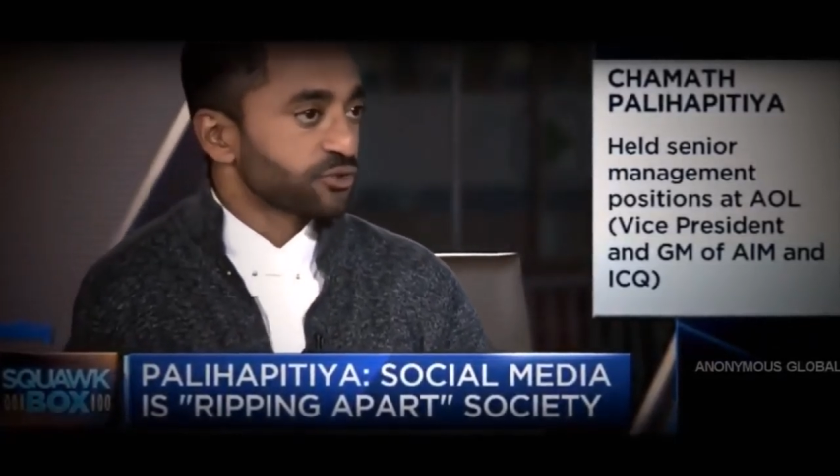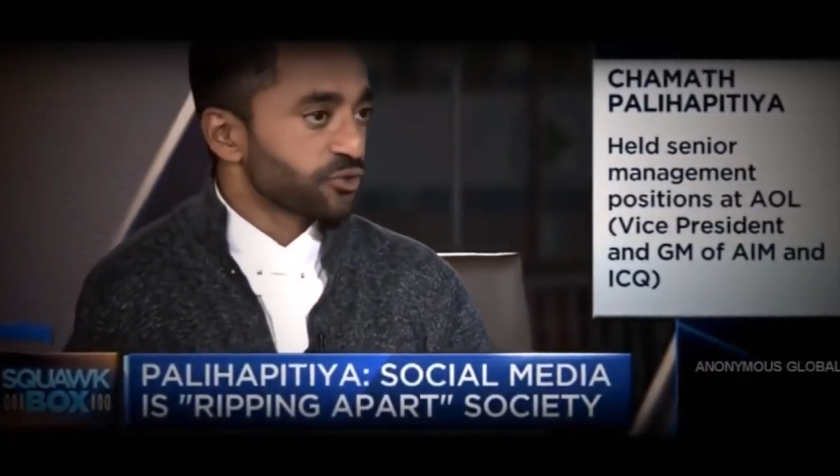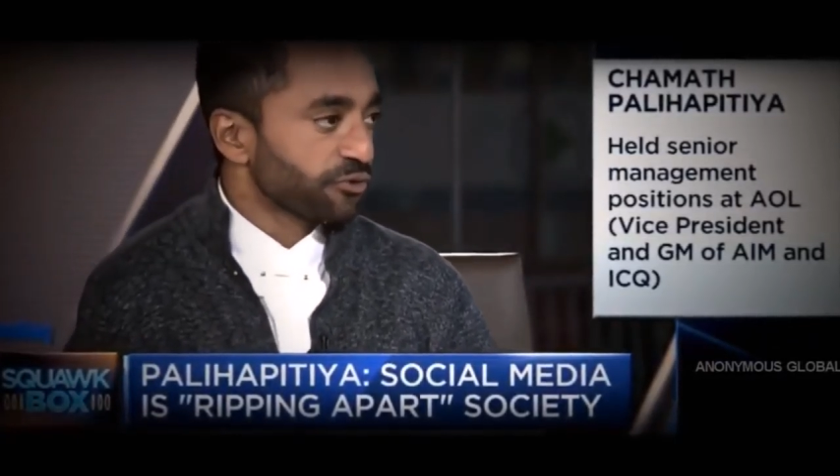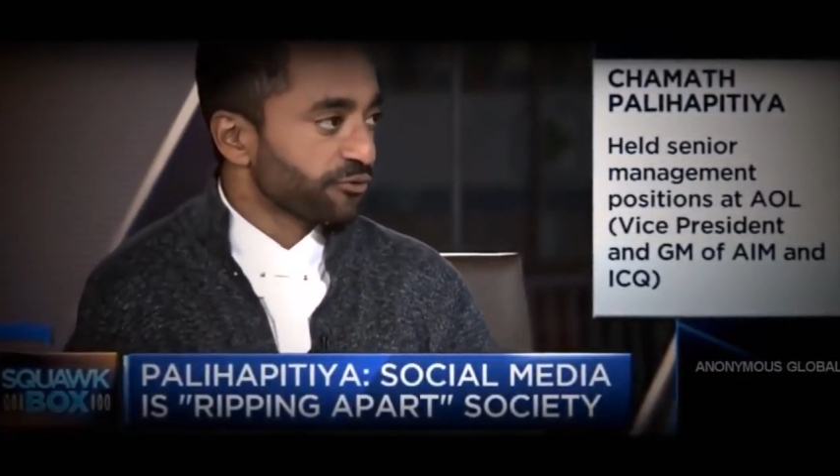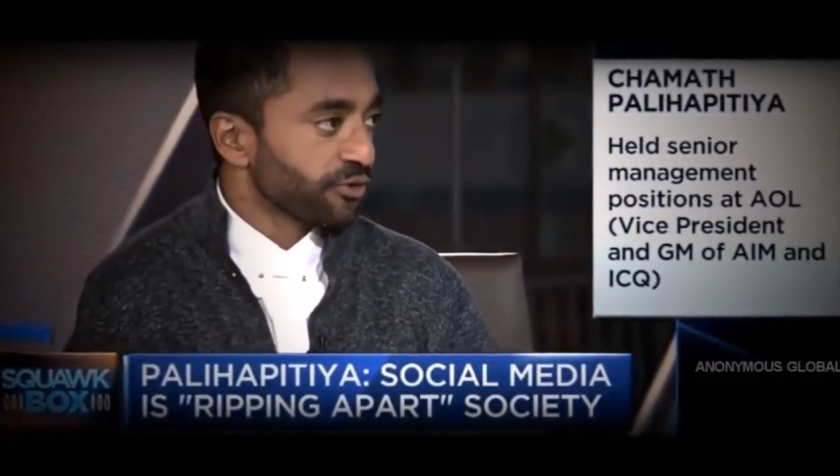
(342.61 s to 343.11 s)

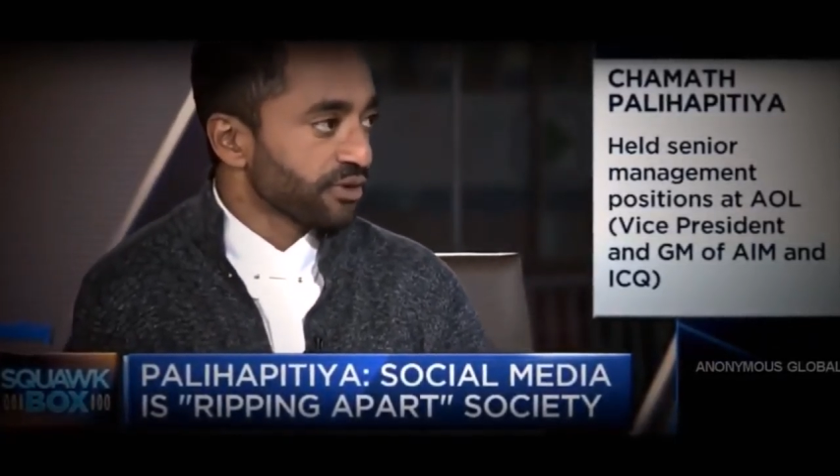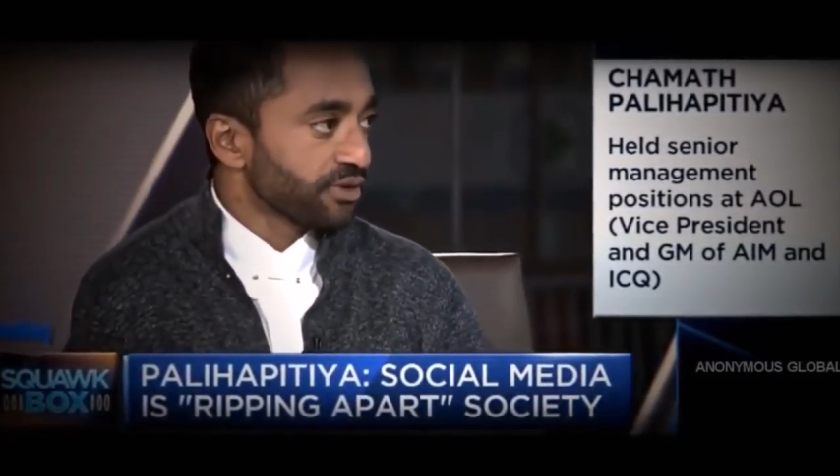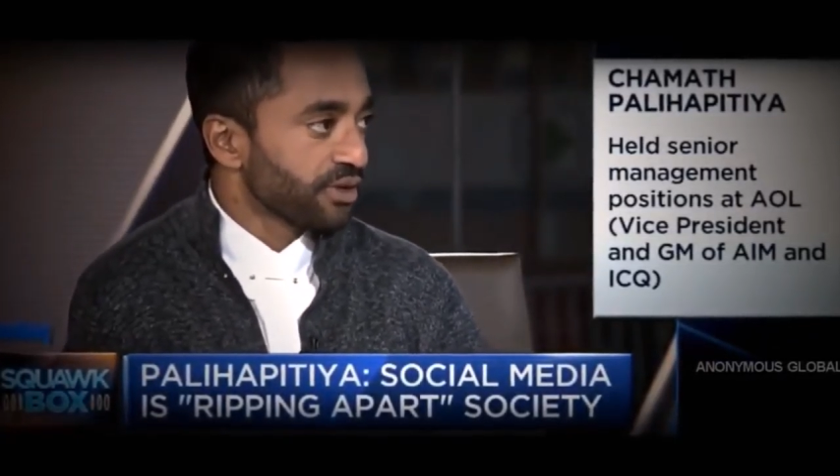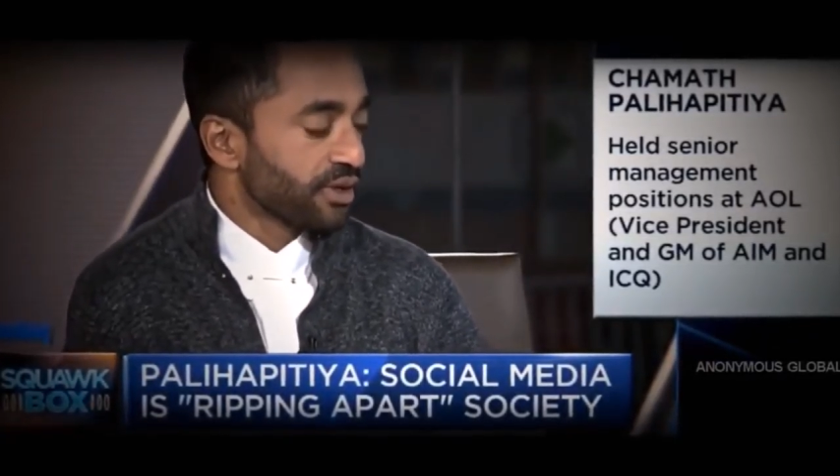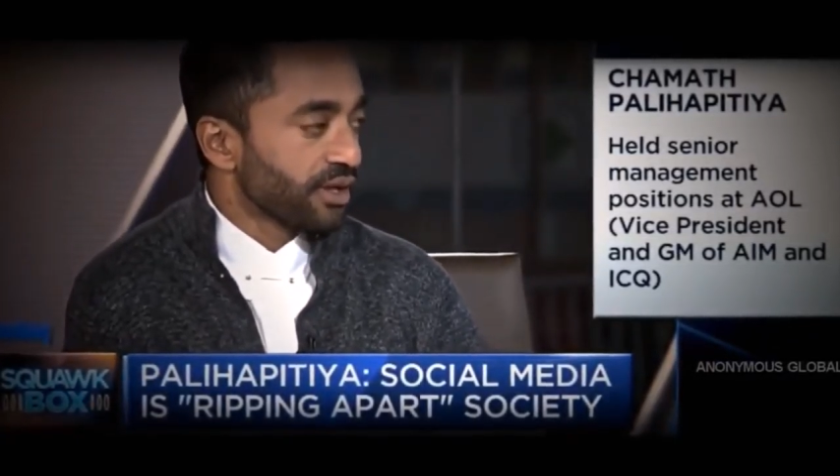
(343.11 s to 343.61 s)
truthful
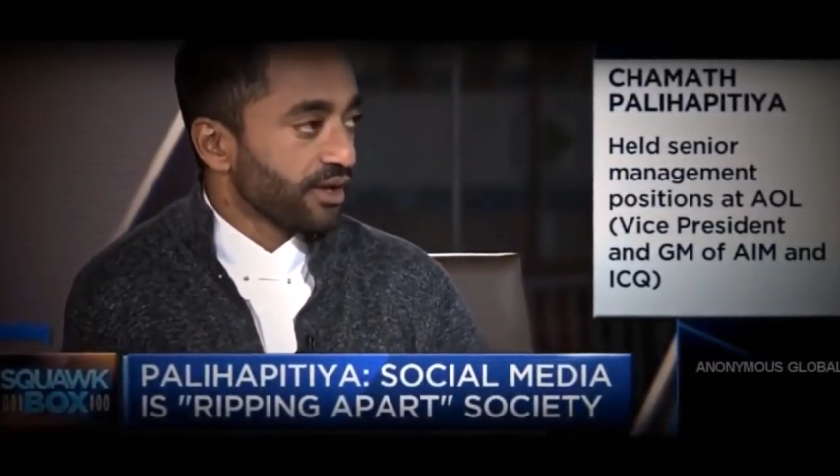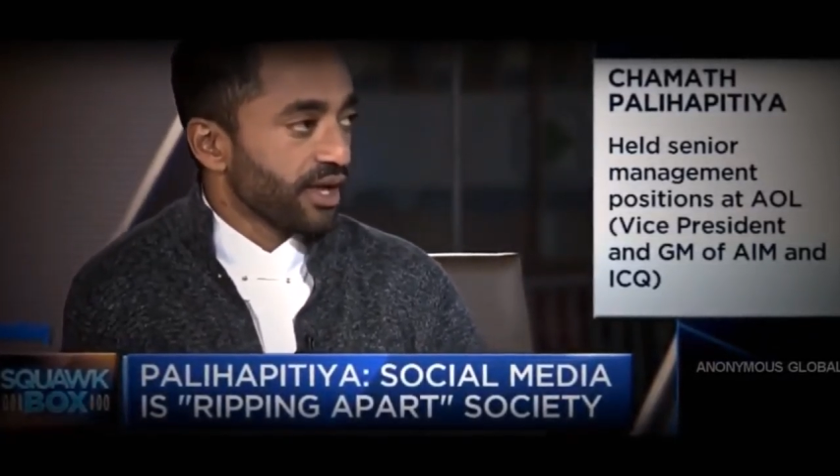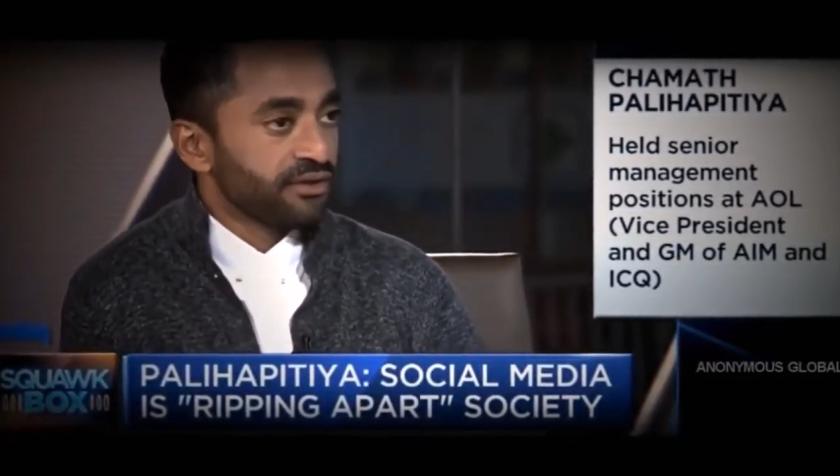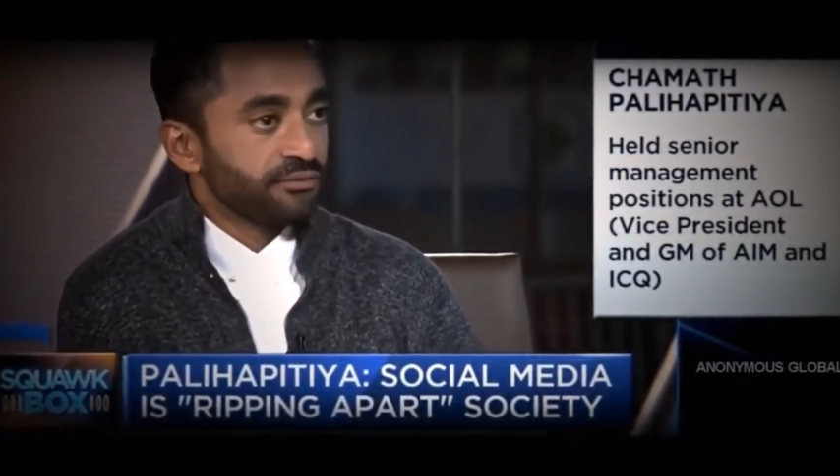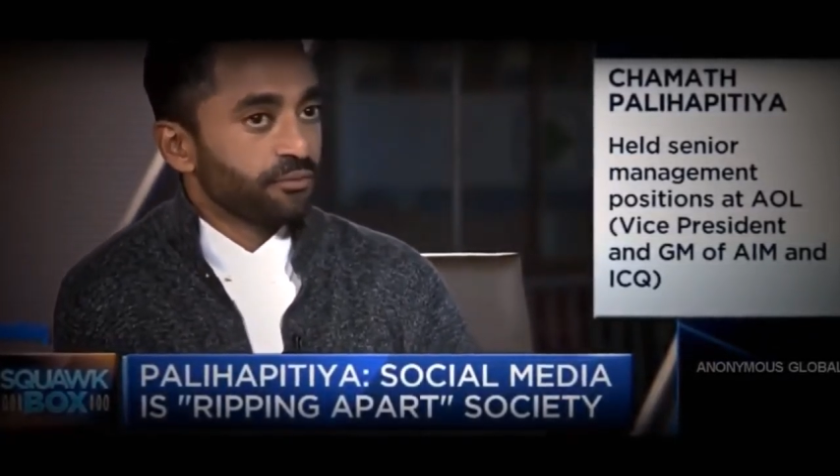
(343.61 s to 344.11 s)

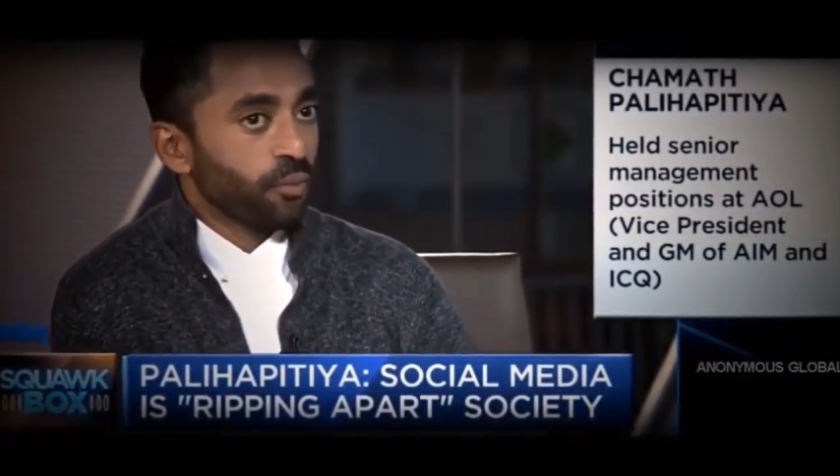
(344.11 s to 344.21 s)
and